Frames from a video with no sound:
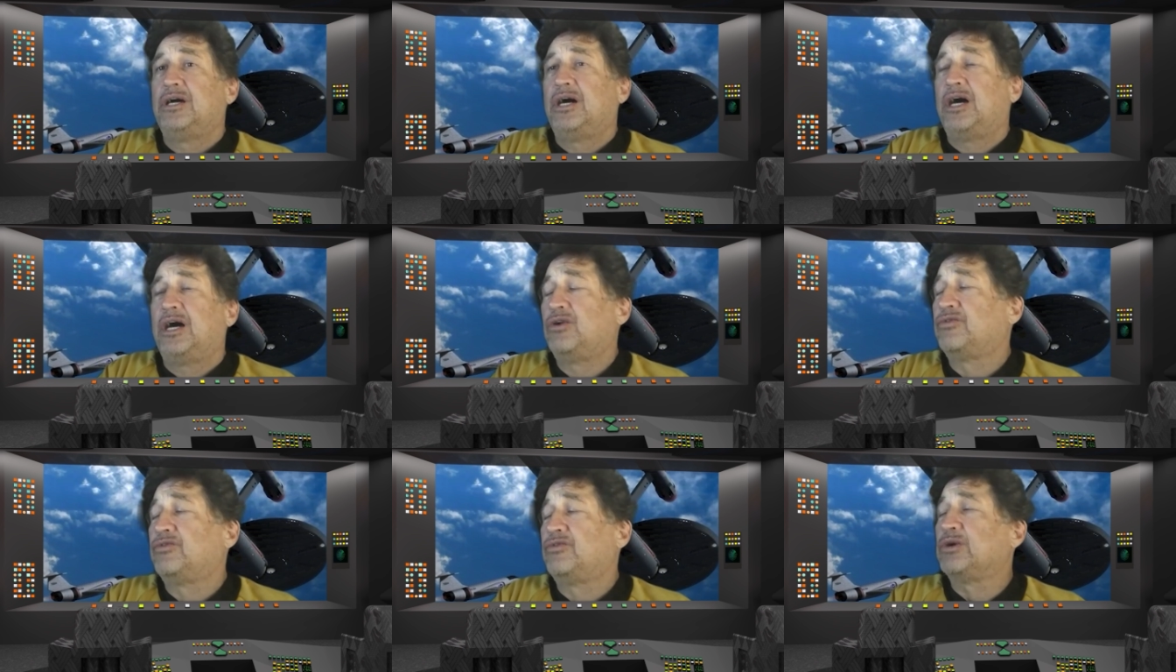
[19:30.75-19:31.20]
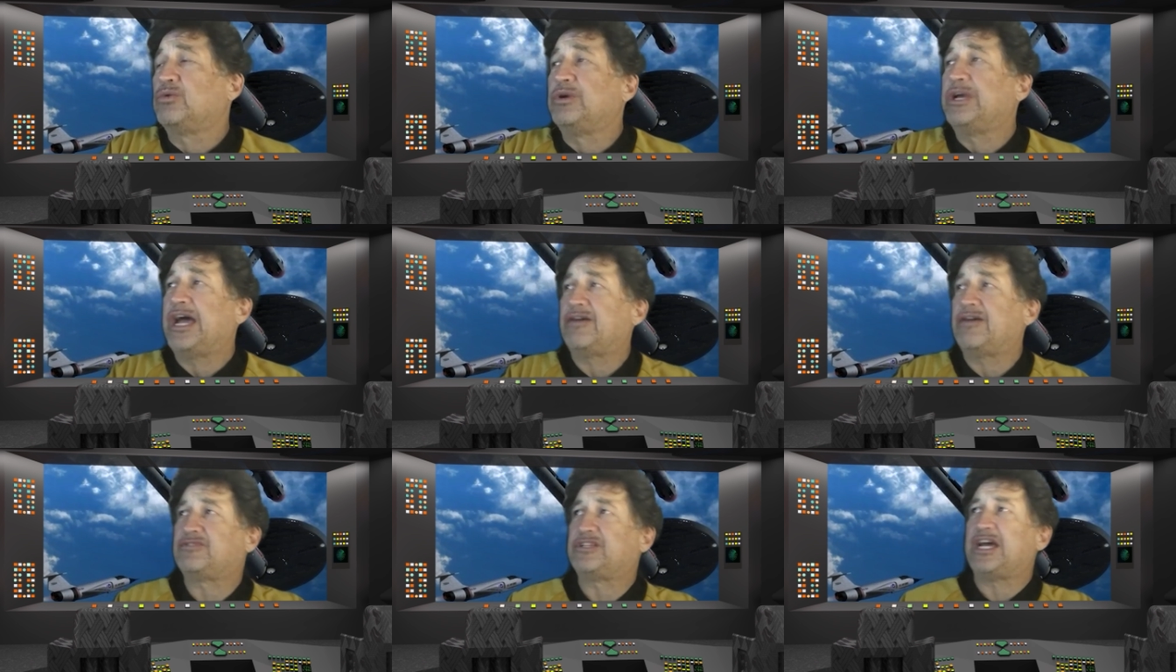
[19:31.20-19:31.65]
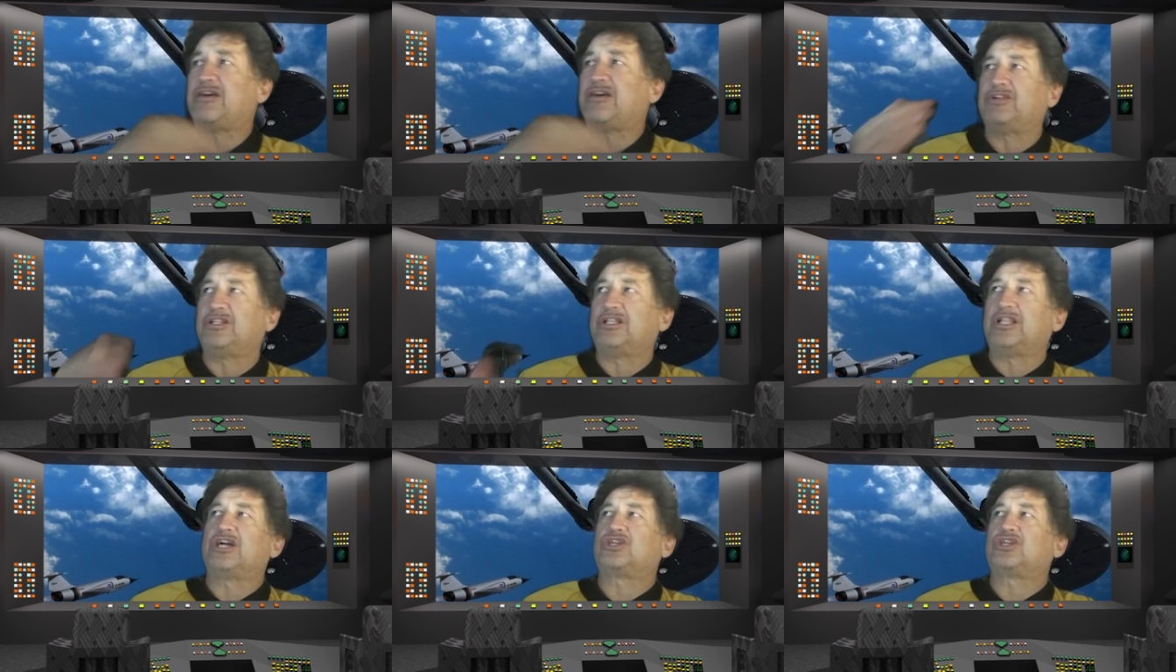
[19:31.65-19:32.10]
I don't think we have to have a
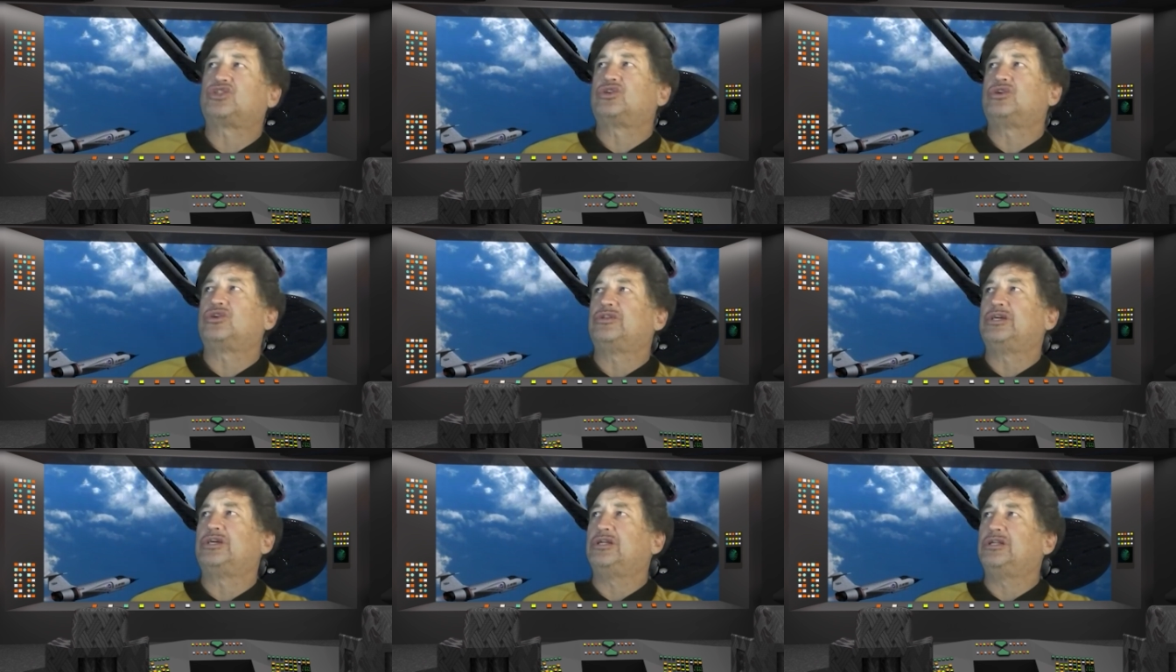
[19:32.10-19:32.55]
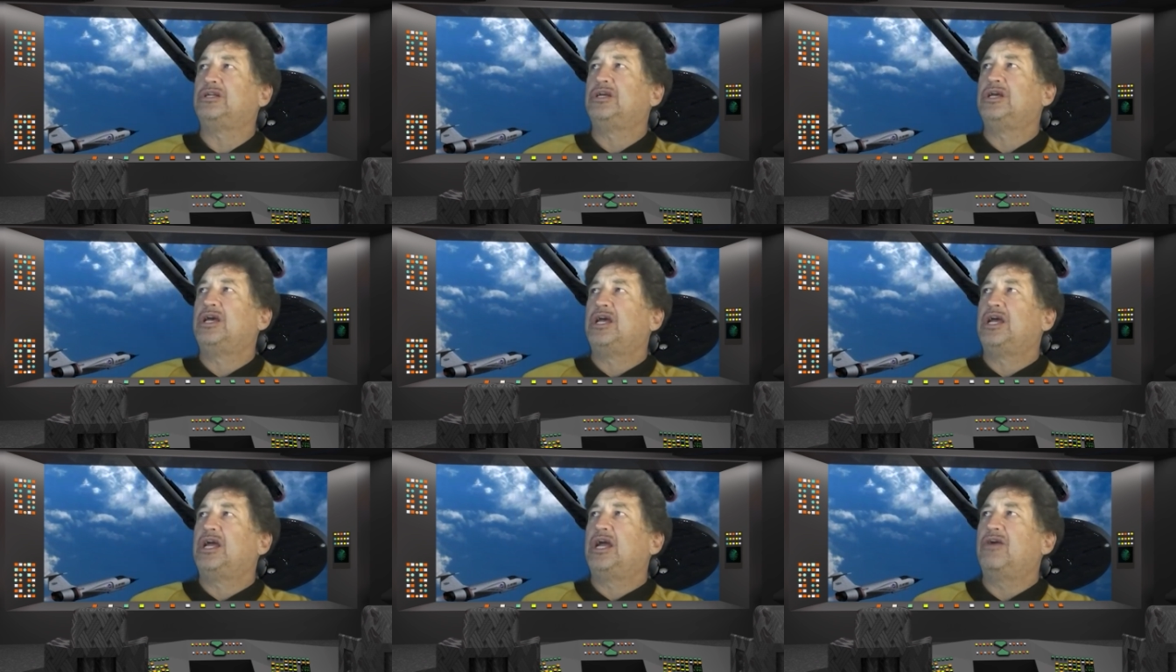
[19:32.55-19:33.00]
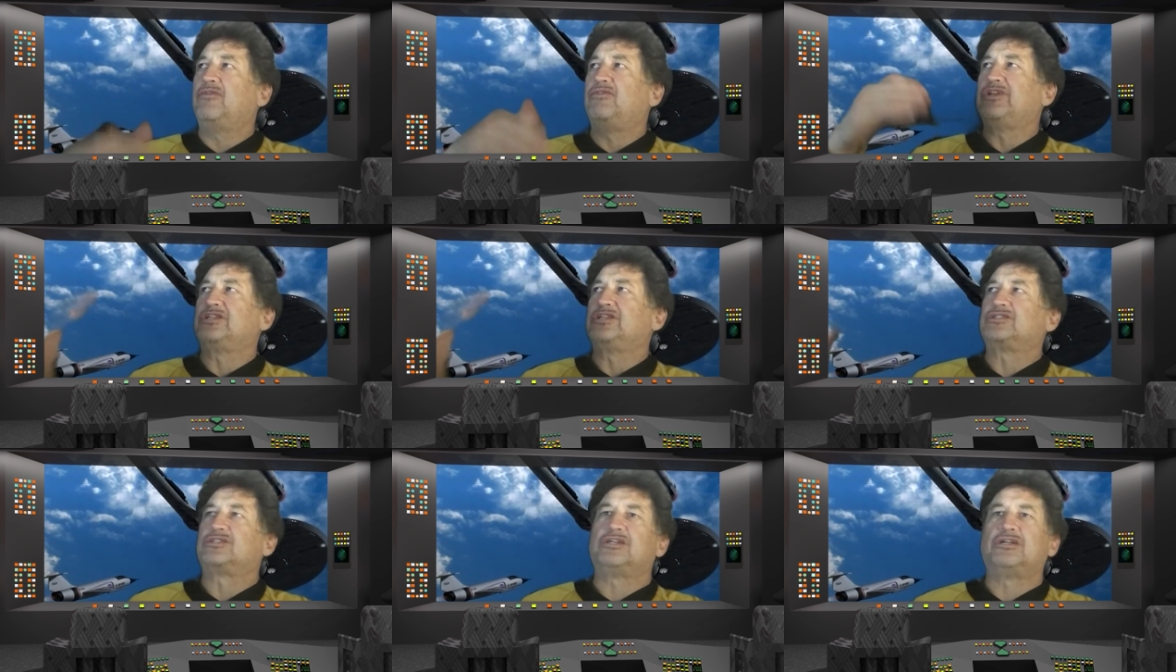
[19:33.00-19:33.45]
lecture that
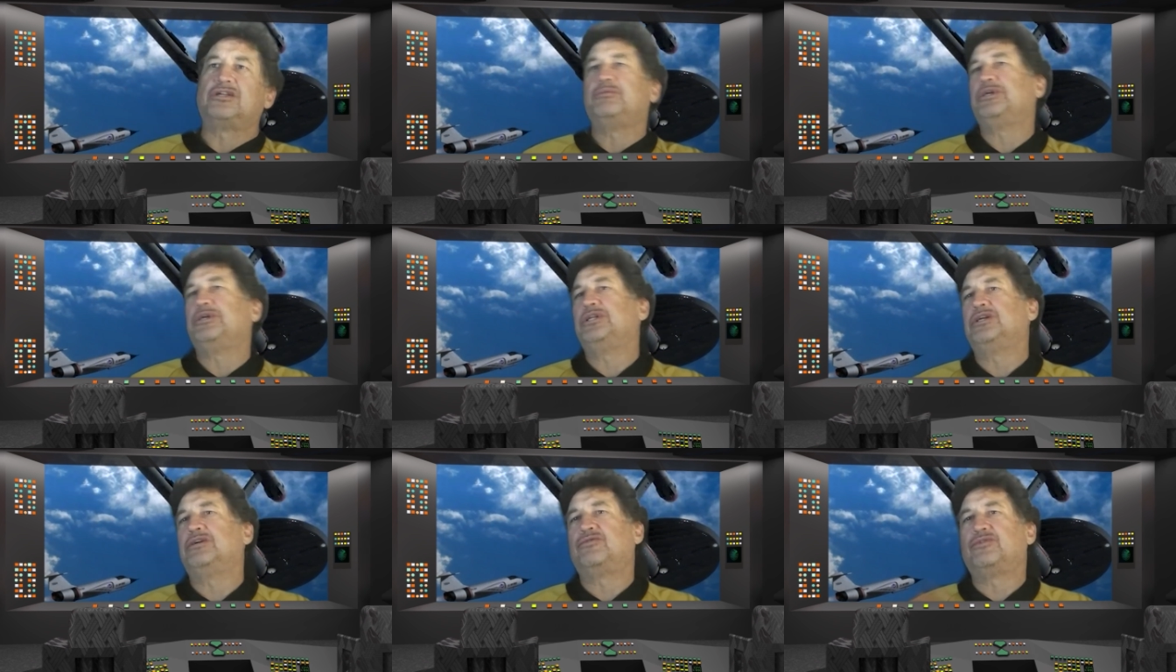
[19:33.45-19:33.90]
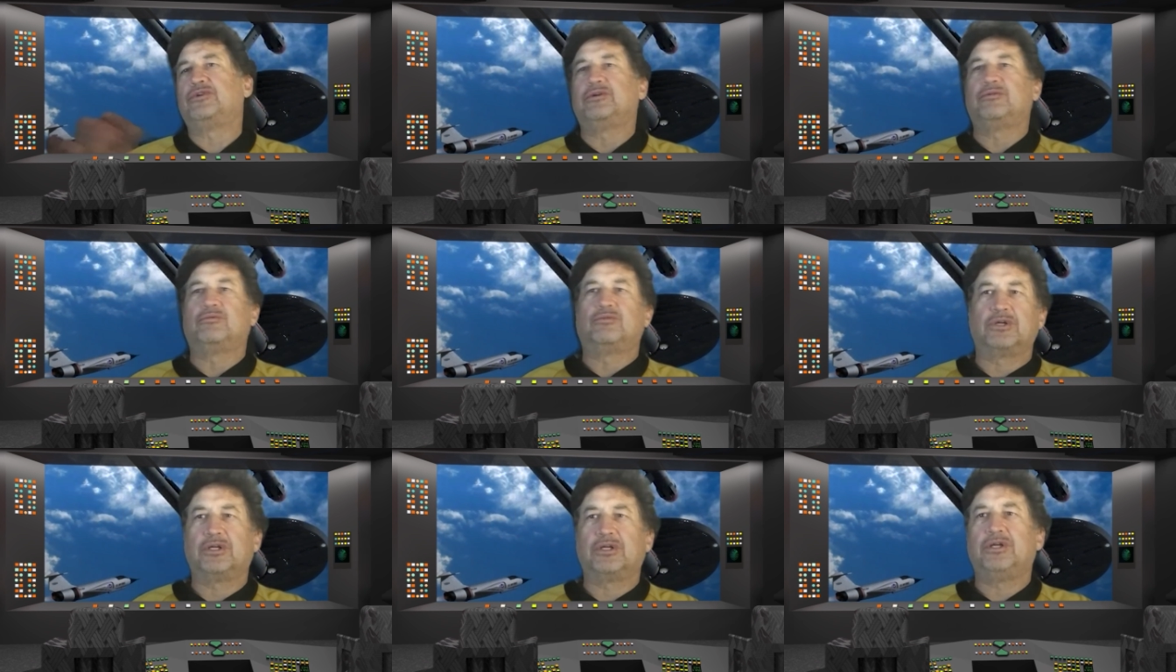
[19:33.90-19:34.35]
everything's going to be different.